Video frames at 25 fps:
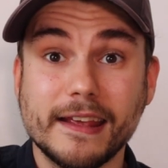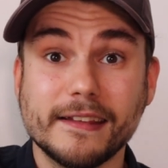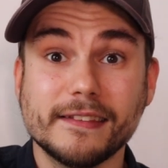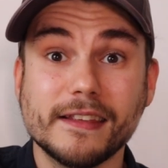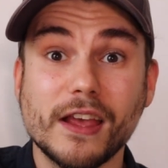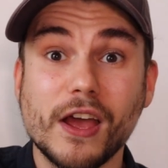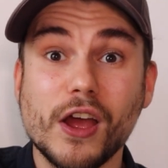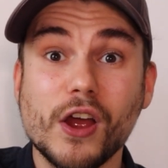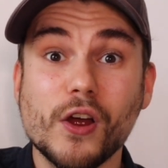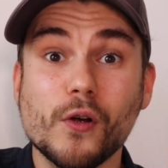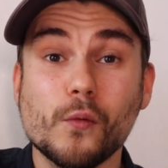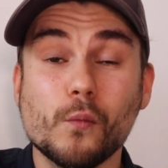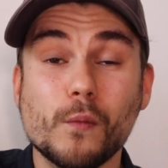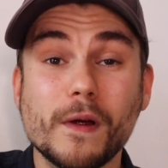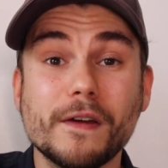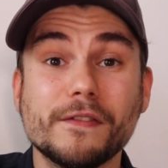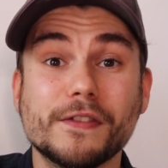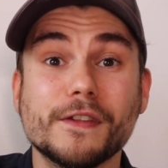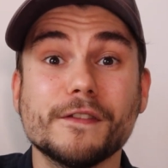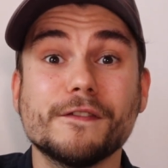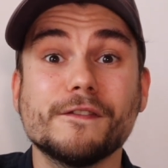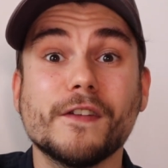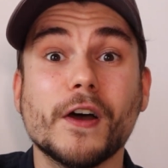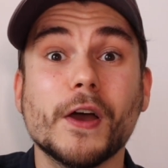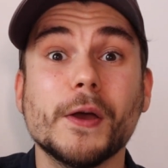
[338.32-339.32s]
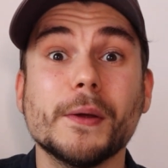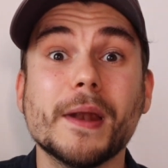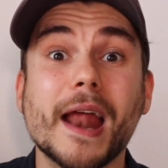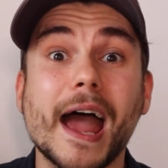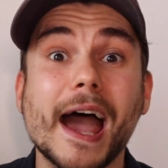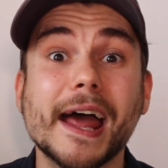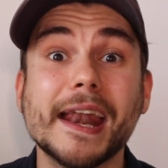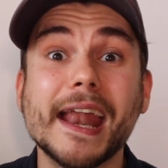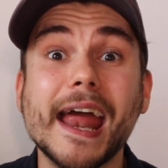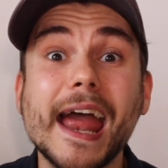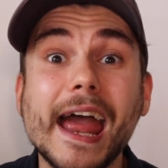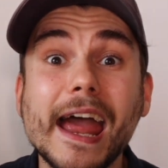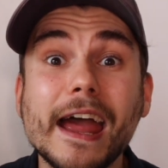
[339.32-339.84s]
this with the phone,
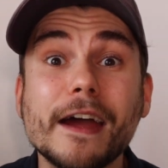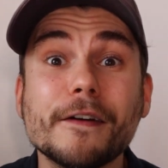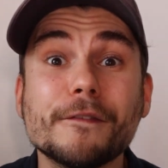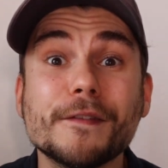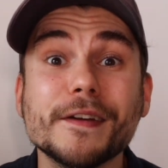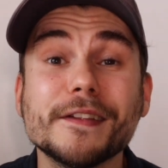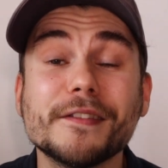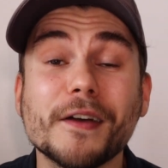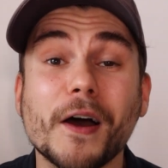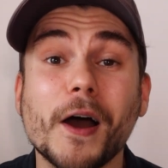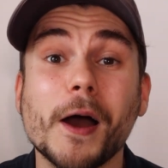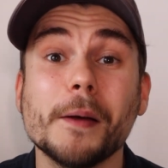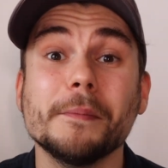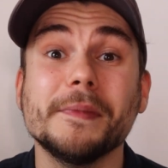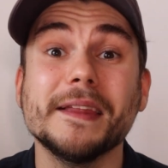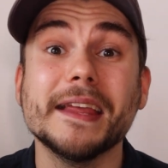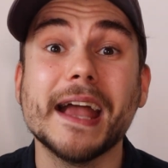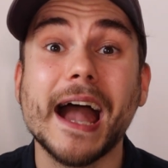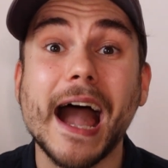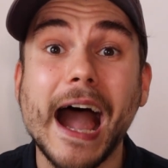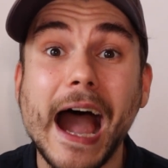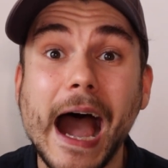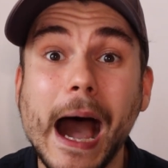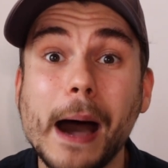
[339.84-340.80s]
and every time the